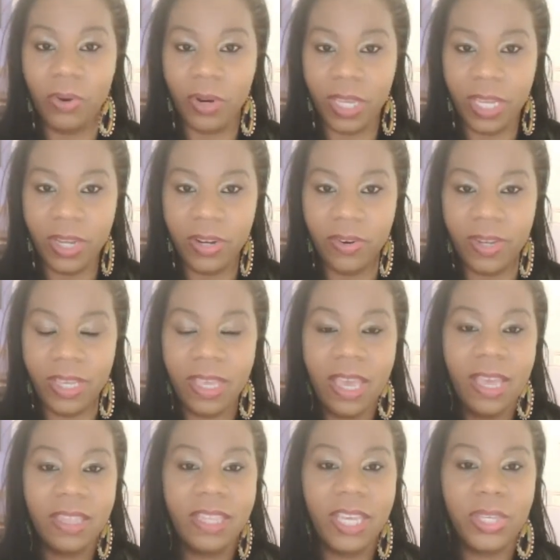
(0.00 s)
or hear it.
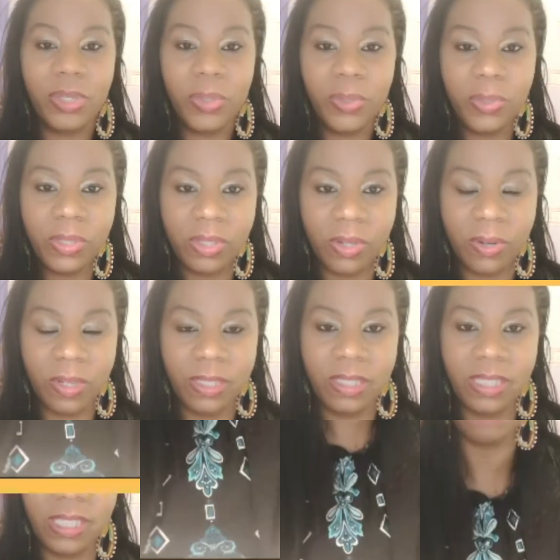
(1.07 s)
They use certain
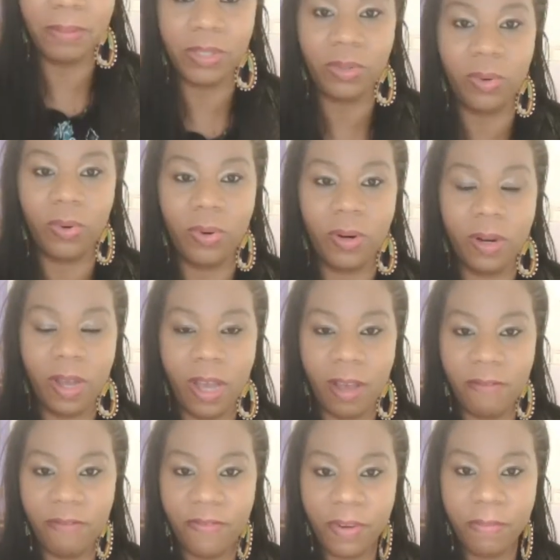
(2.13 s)
steps or
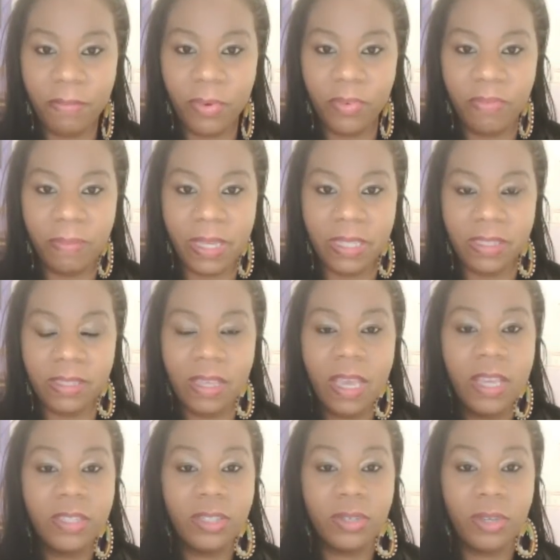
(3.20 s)
foot movements
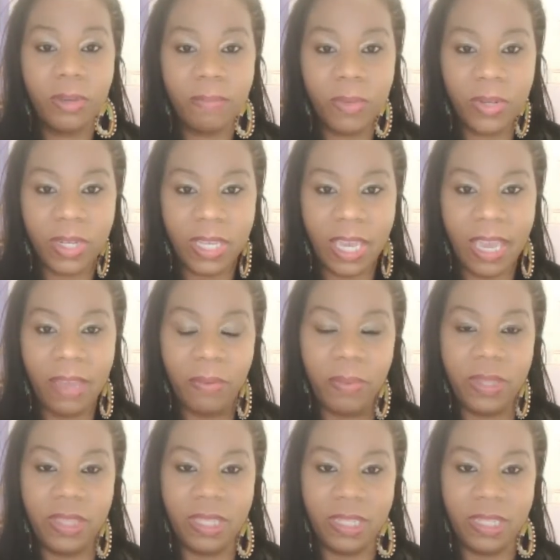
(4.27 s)
to communicate with